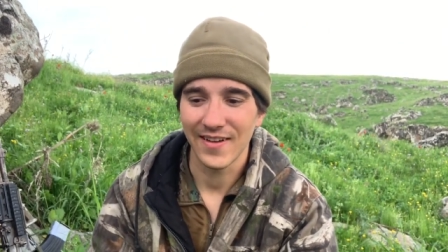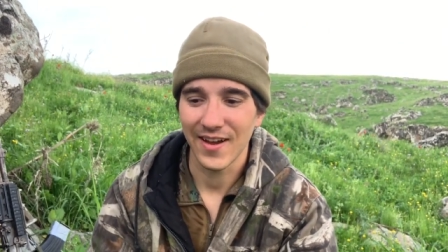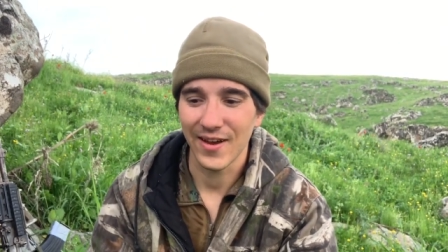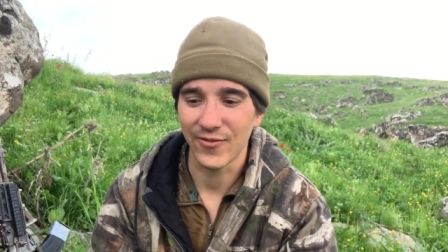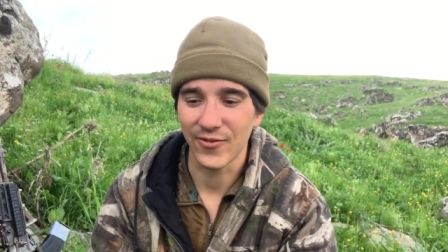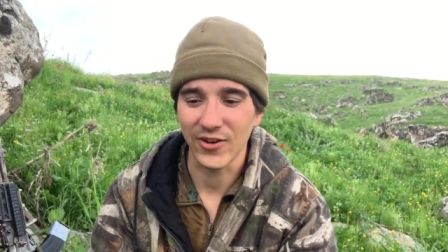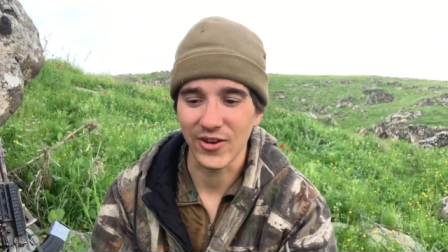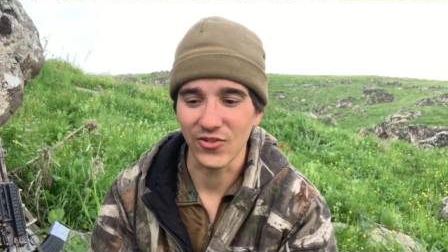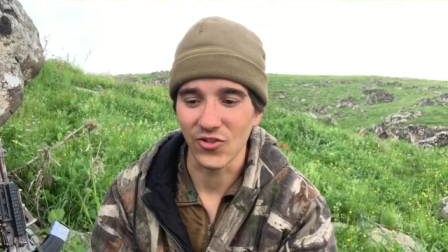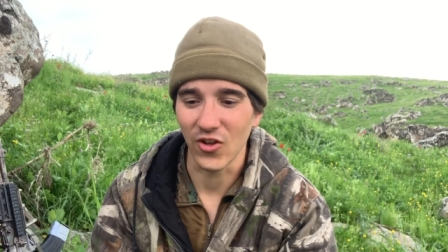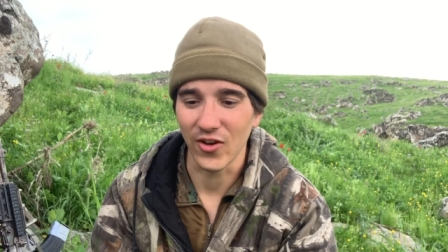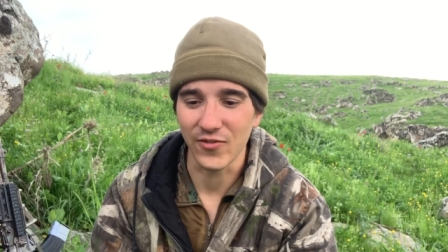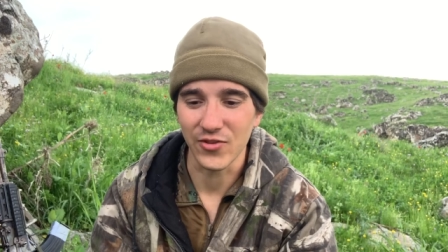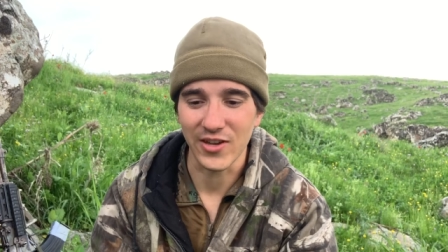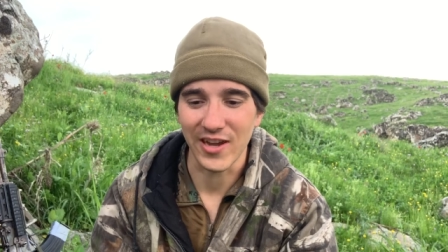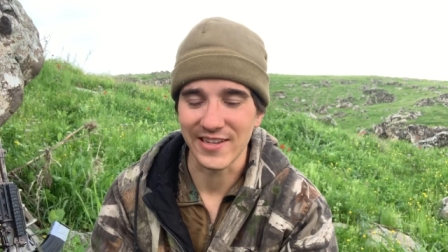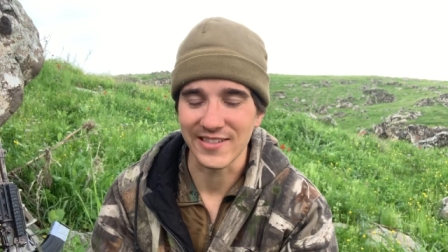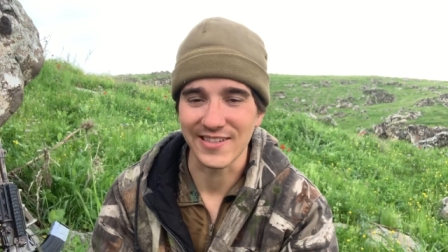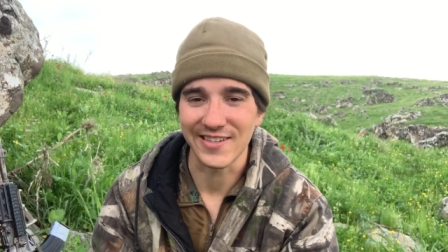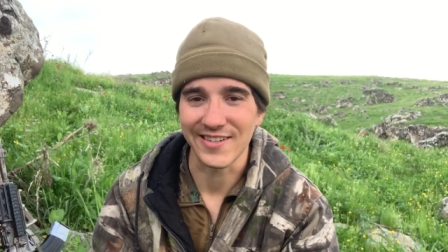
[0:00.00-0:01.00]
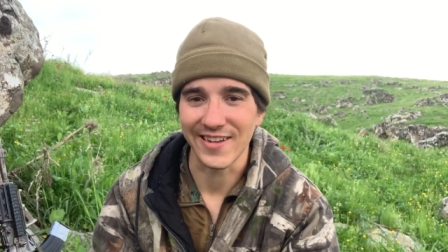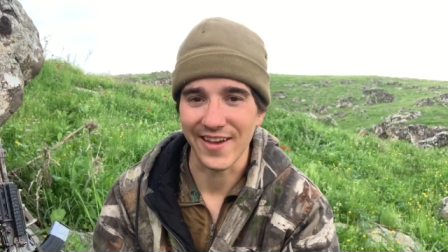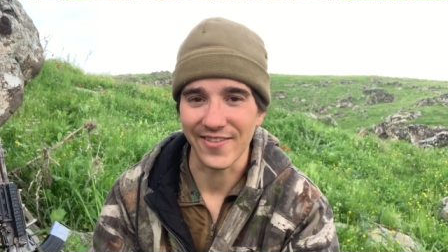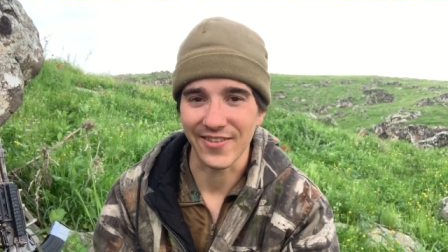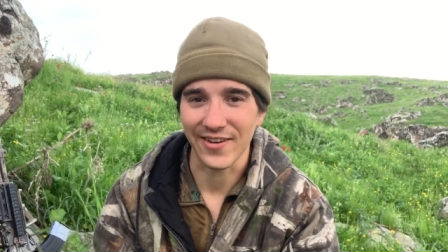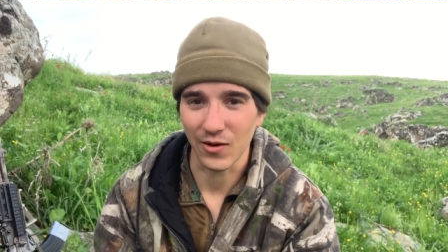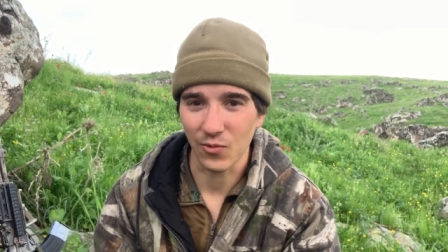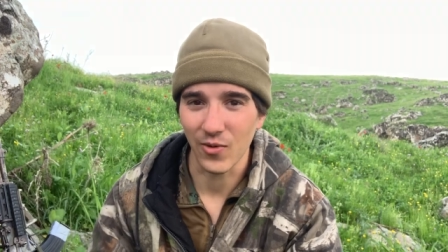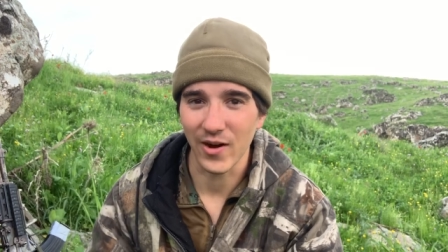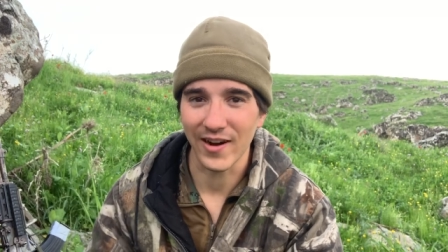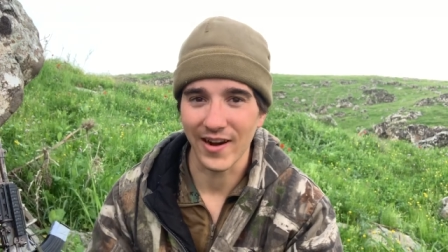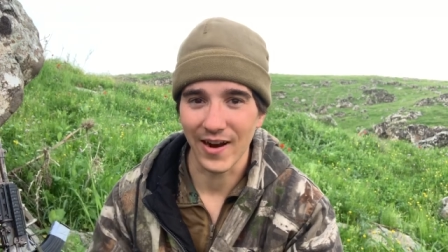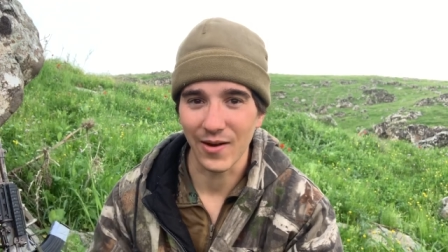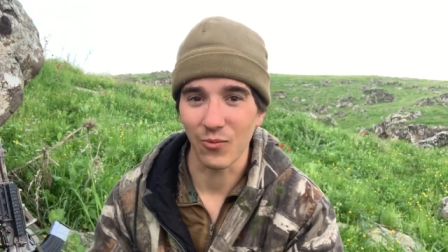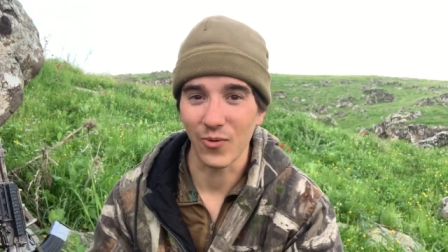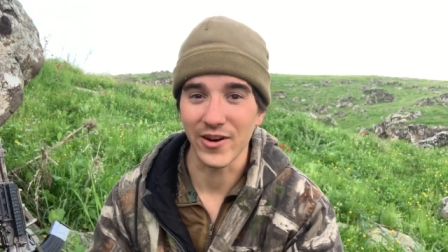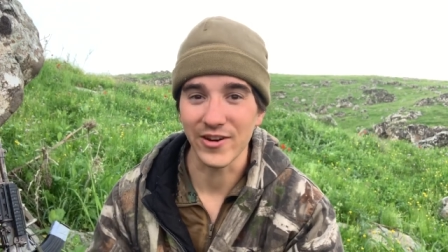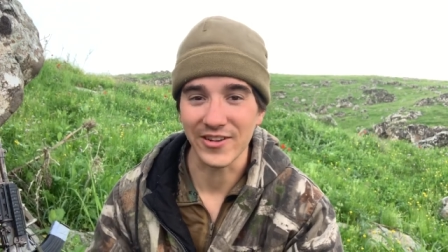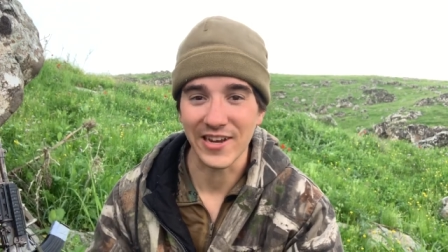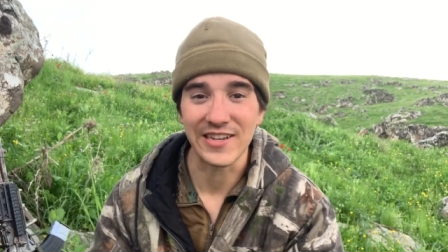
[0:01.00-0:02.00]
I freaking love you guys to death, and I want, I
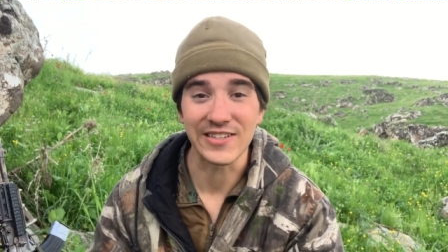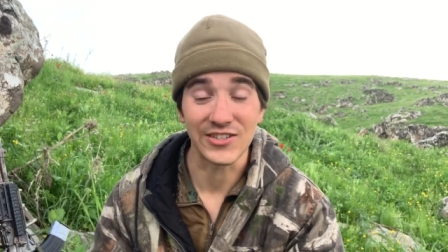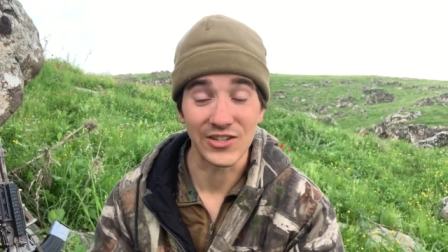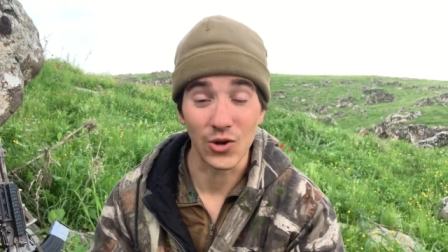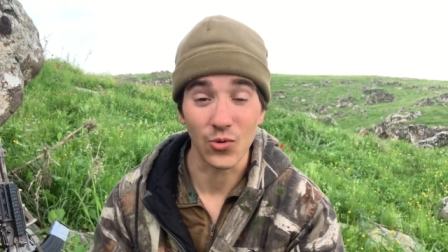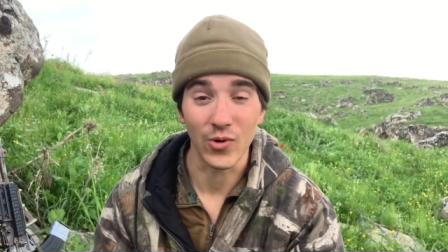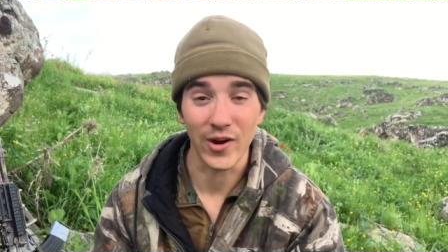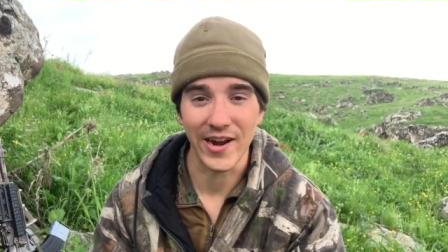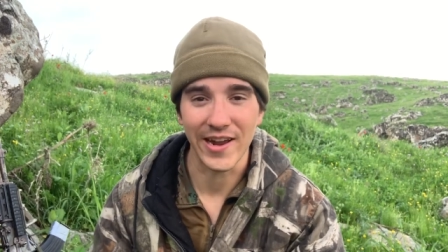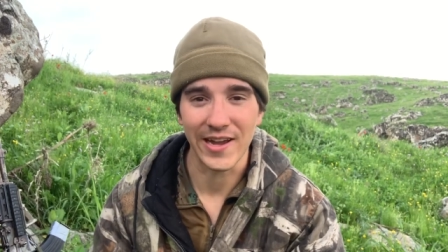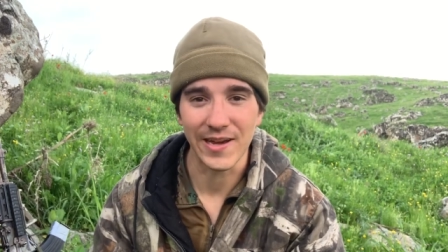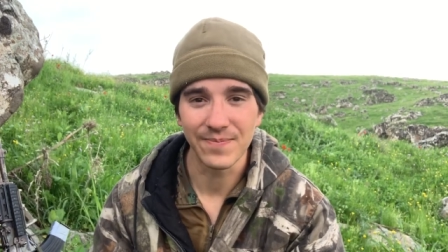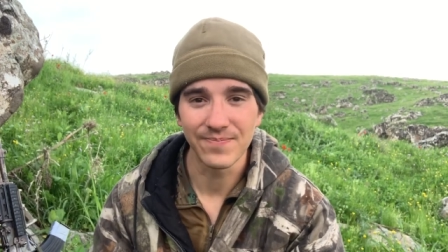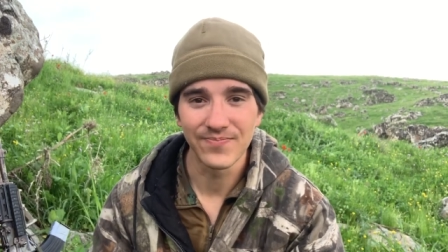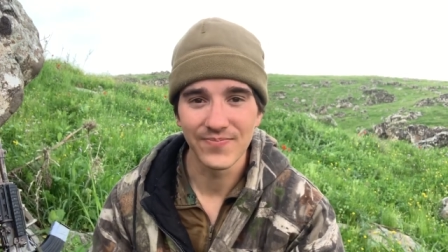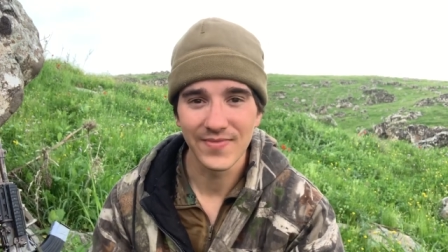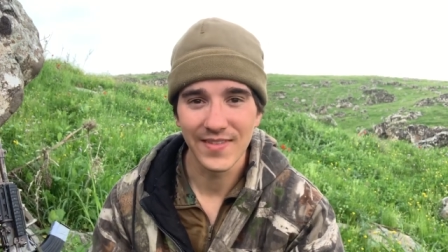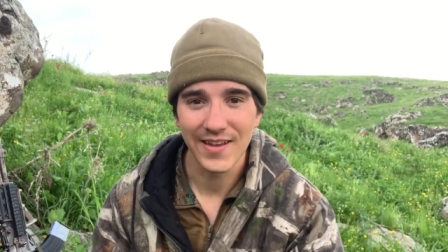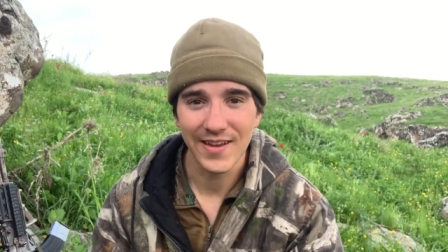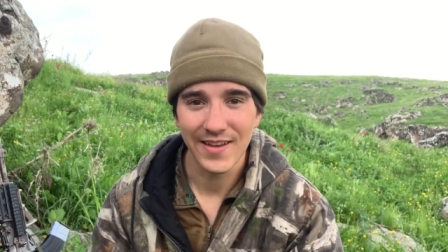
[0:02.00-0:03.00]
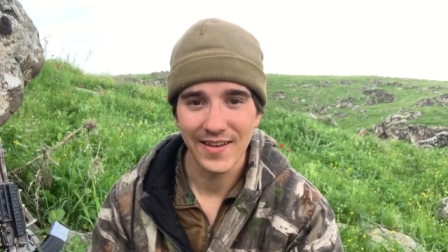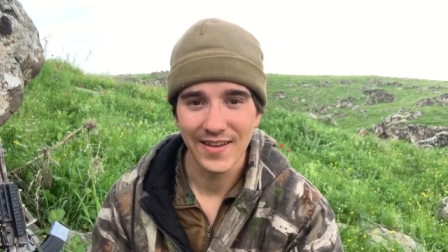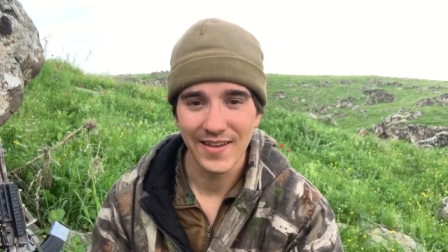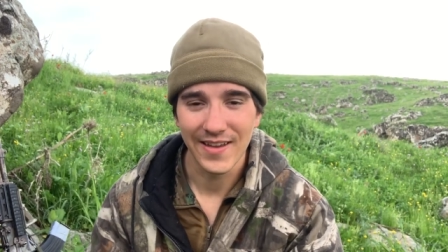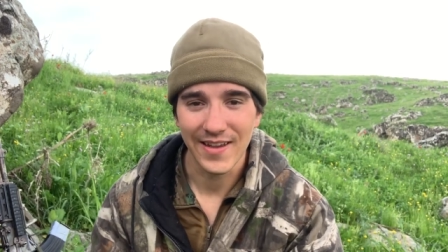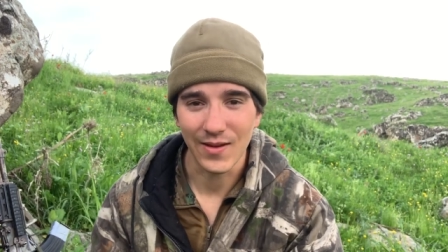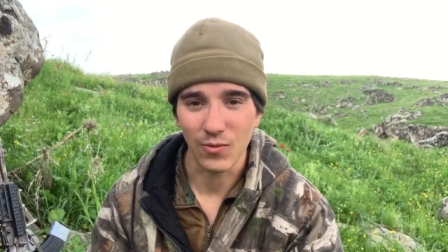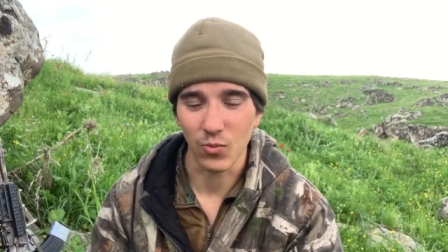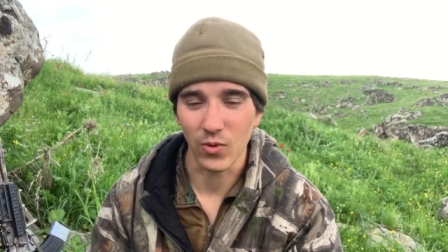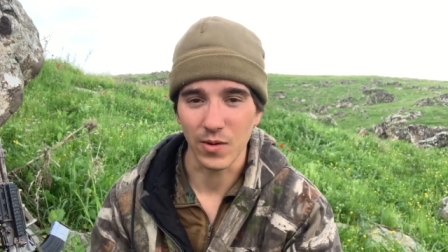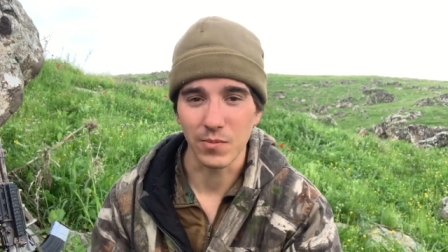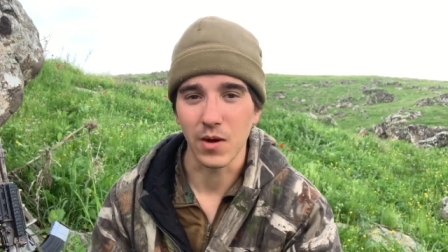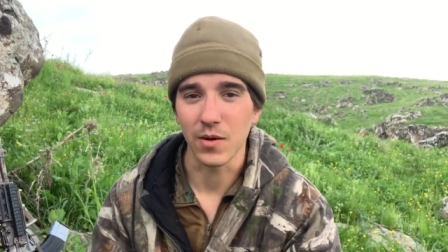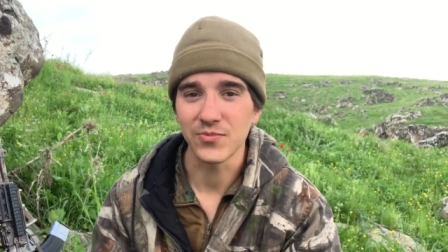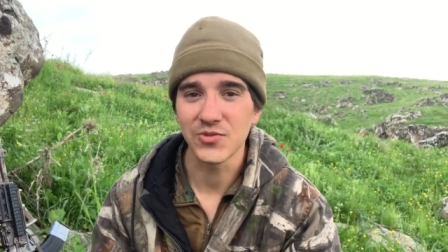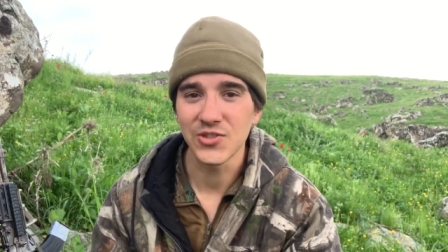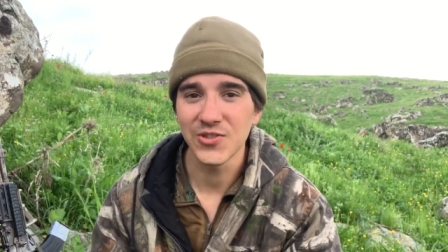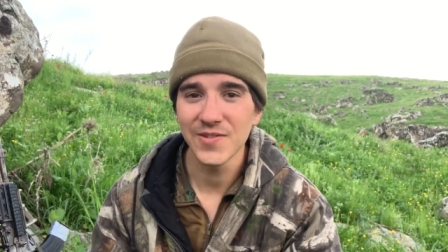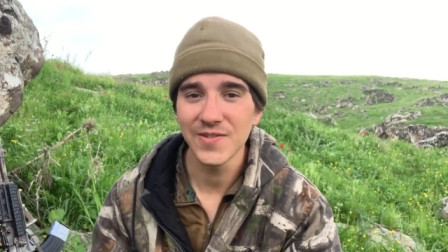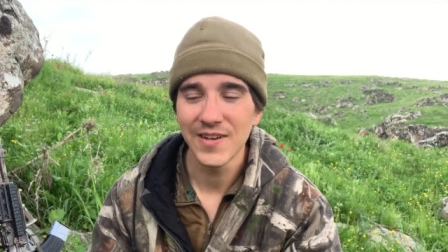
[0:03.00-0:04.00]
want you guys to know where I am and what I'm
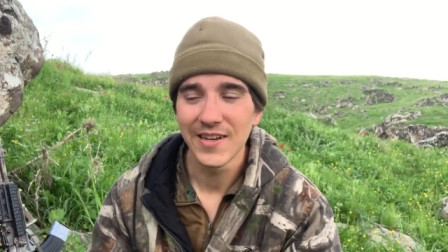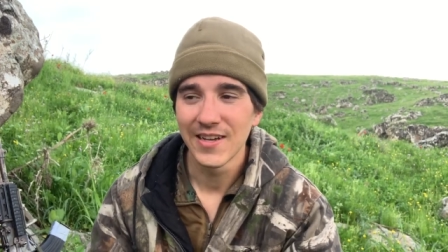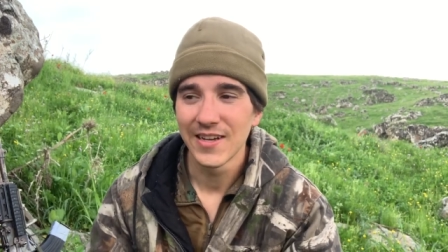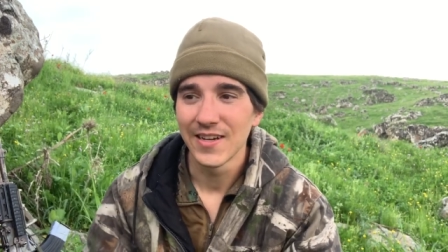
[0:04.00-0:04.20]
up to.